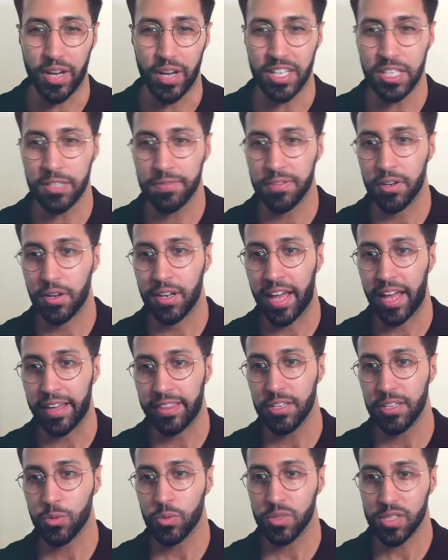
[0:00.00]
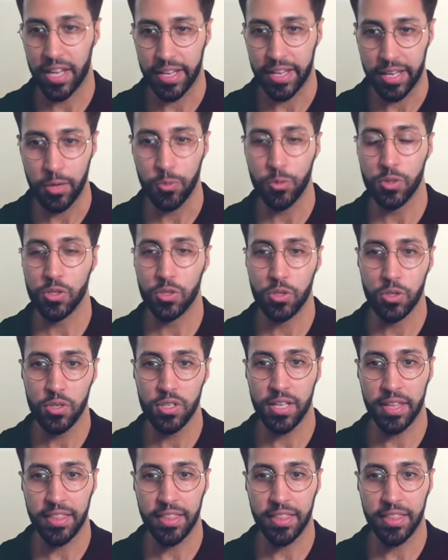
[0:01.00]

I just felt like this was like, it was good.